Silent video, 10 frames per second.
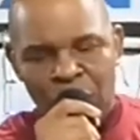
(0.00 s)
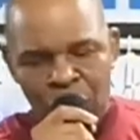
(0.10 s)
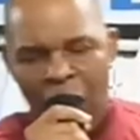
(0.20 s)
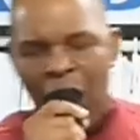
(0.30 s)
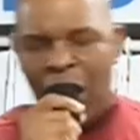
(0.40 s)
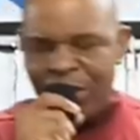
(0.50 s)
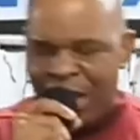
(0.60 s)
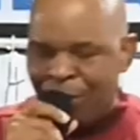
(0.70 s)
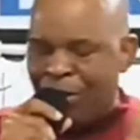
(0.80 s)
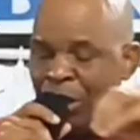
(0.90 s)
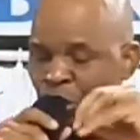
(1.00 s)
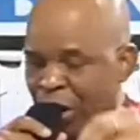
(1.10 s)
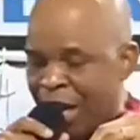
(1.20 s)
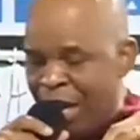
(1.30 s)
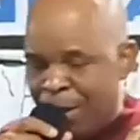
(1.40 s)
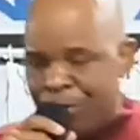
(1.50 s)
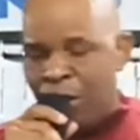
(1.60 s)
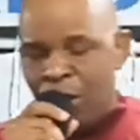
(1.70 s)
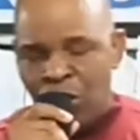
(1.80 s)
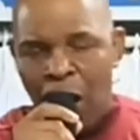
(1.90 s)
God given dream.
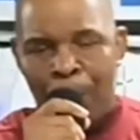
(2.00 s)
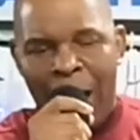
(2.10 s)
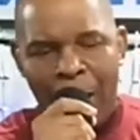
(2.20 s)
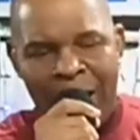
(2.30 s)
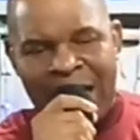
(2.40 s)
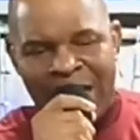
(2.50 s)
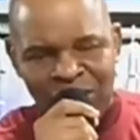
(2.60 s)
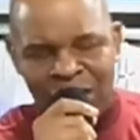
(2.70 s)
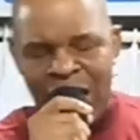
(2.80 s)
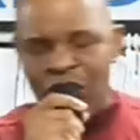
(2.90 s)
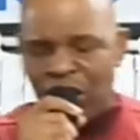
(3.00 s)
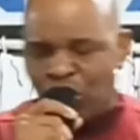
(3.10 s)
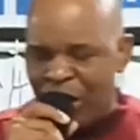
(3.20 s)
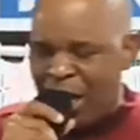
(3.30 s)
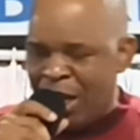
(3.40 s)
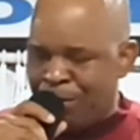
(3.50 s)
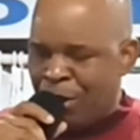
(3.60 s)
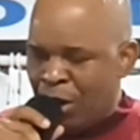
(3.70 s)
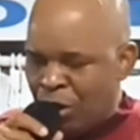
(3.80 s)
No power can steal your dream.